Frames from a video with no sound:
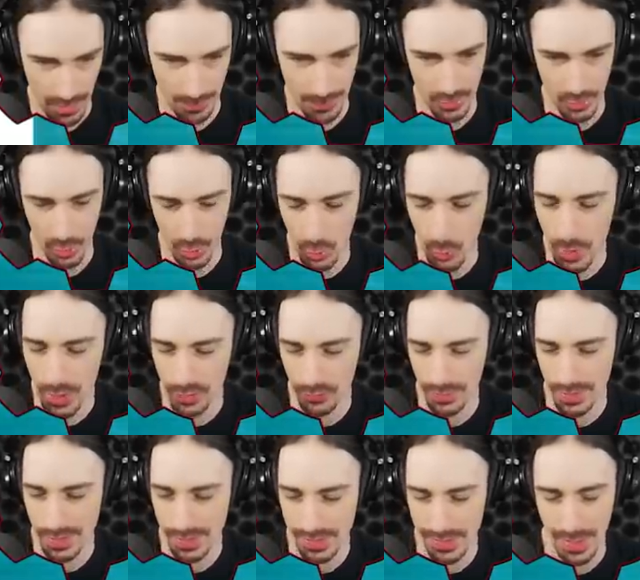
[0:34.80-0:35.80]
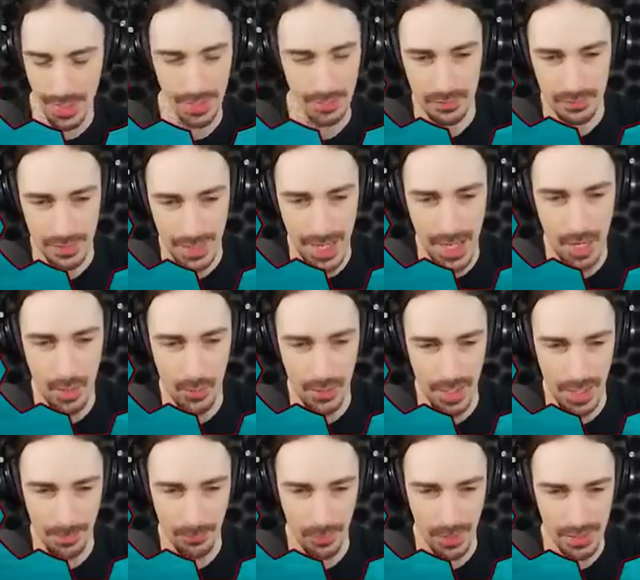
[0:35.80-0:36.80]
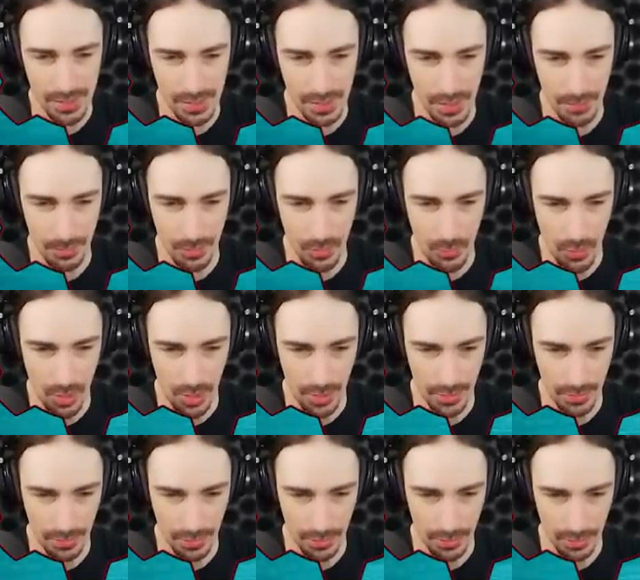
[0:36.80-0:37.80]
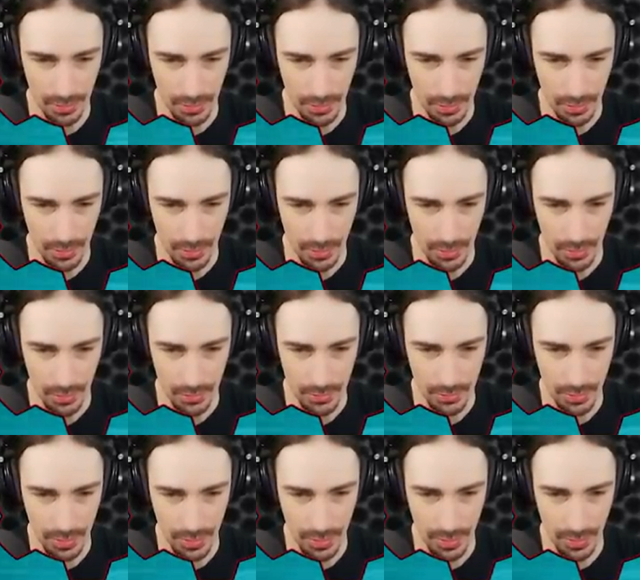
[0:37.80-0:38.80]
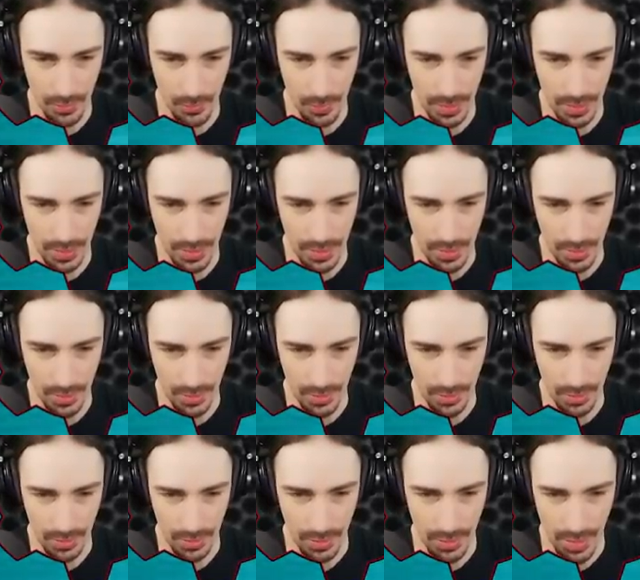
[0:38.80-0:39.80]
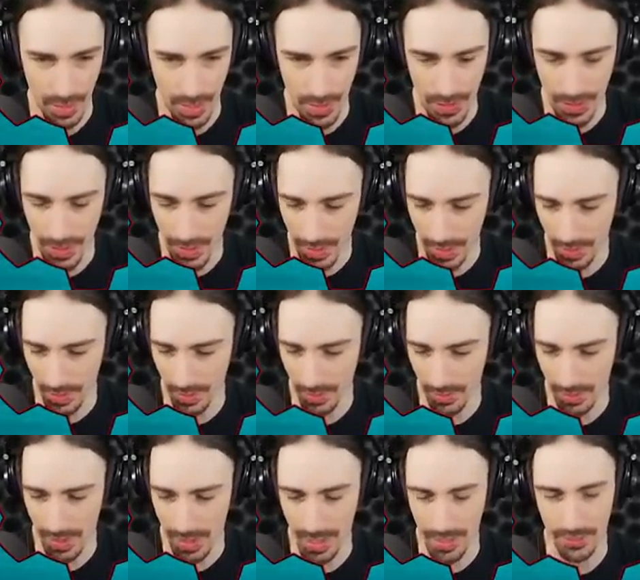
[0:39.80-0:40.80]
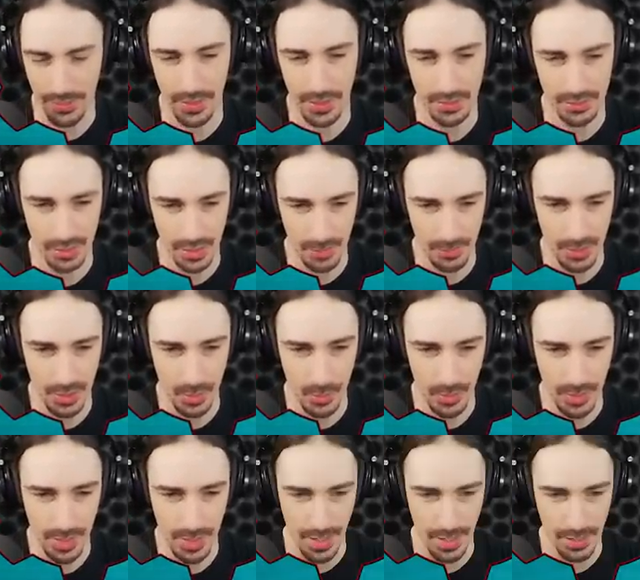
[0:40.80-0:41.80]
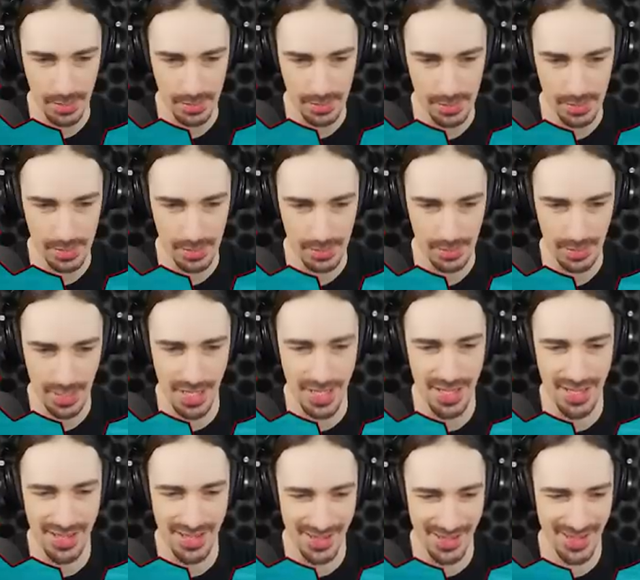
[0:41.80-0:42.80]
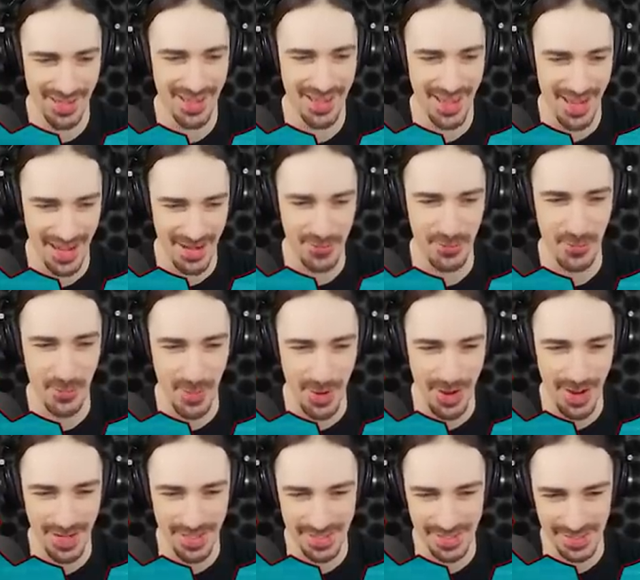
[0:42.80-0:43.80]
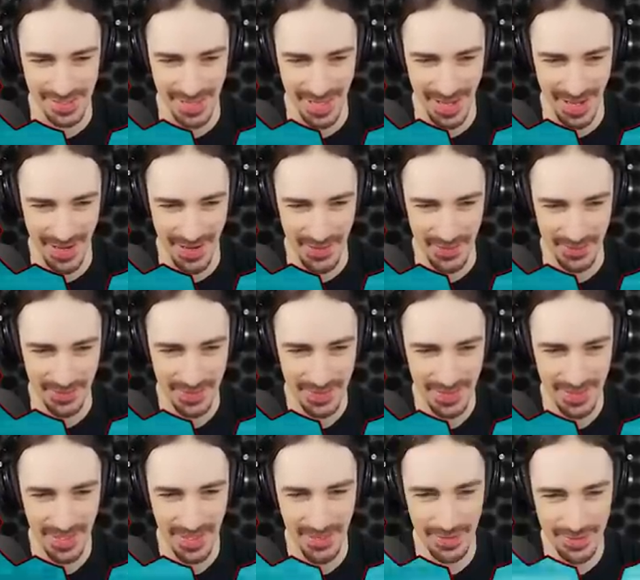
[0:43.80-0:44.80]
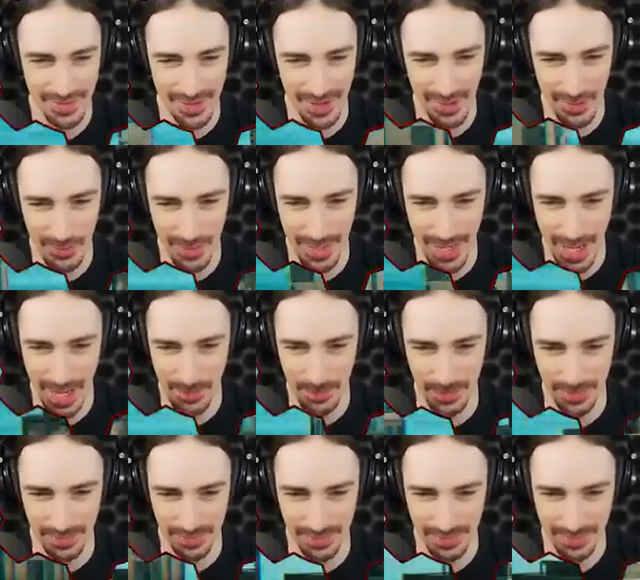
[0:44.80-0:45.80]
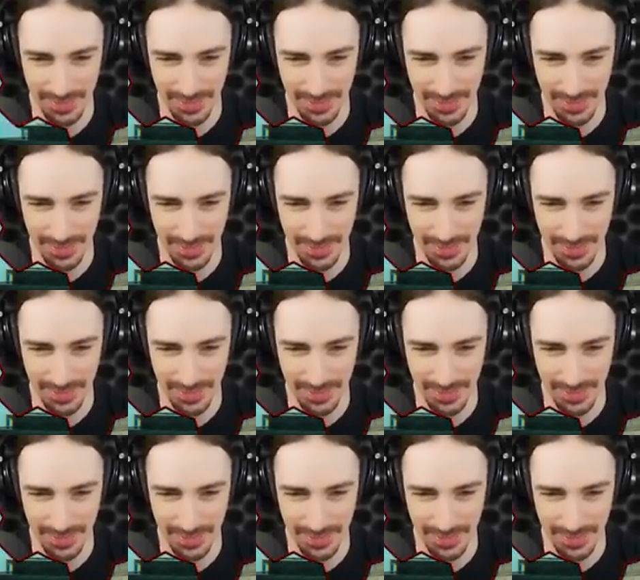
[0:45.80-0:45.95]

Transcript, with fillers: Let me do a quick reset. Now when I press number 1, there we are. And then I think W and S, it walks now. Oh no, what happened?